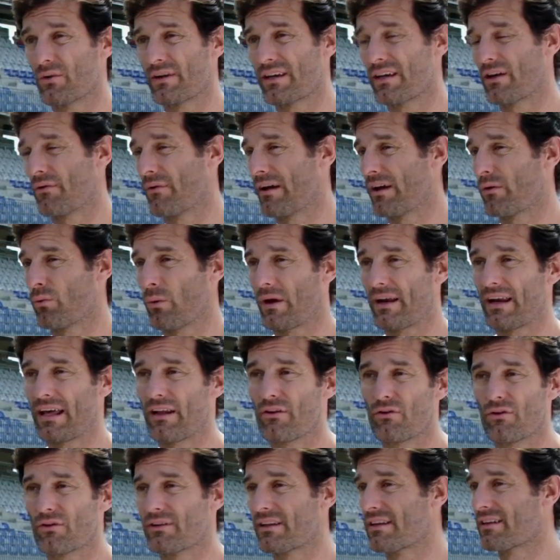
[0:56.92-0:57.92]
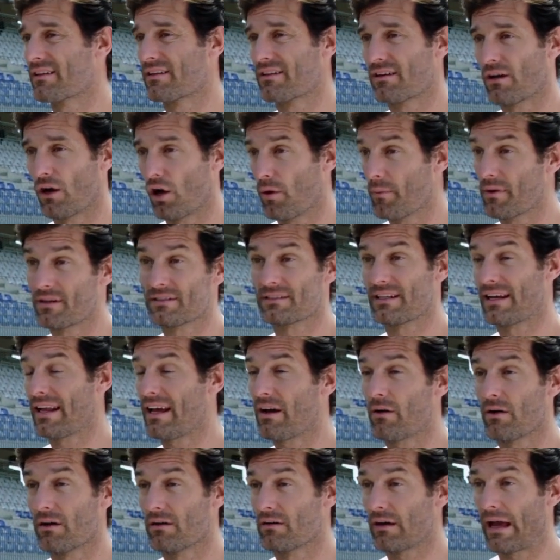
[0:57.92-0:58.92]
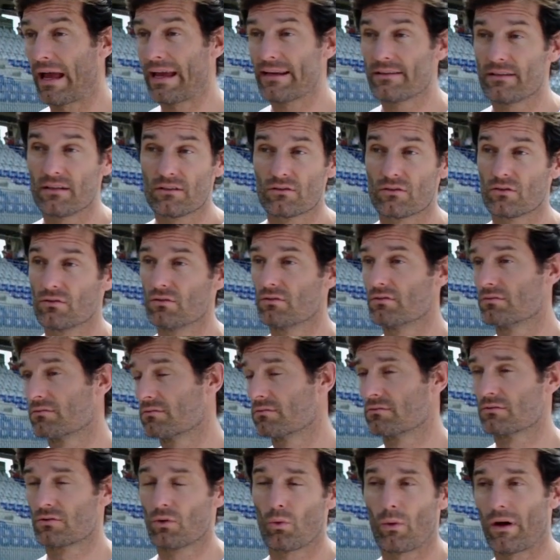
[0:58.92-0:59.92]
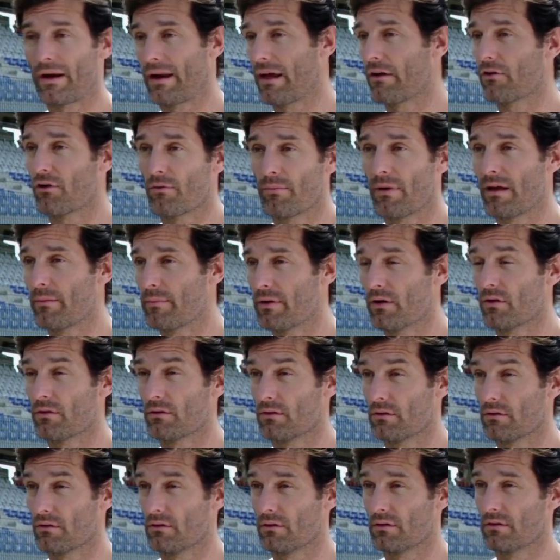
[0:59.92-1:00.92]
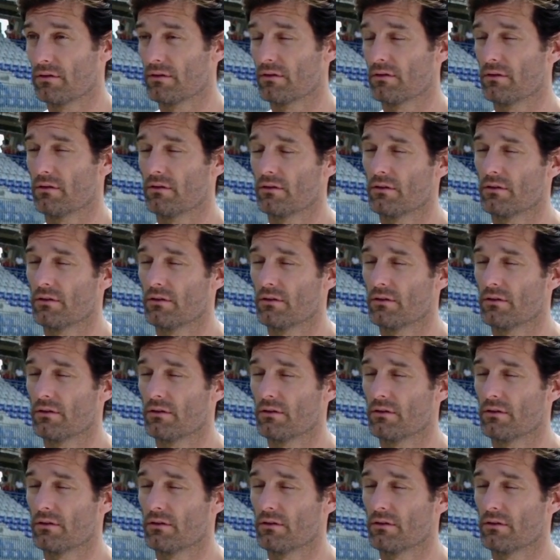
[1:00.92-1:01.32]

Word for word: doing around 100 kilometers an hour, 80 to, to 100 maybe on the, on, the,